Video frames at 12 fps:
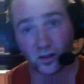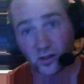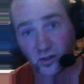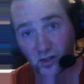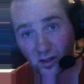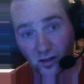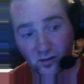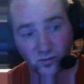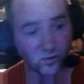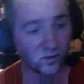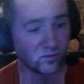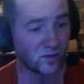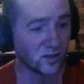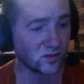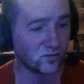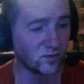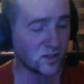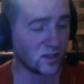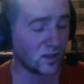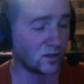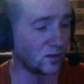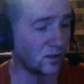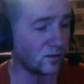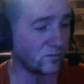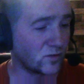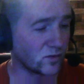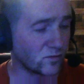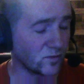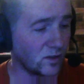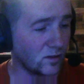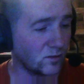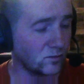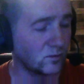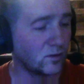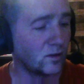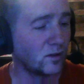Shout out to Warboss Fitz. I loved your video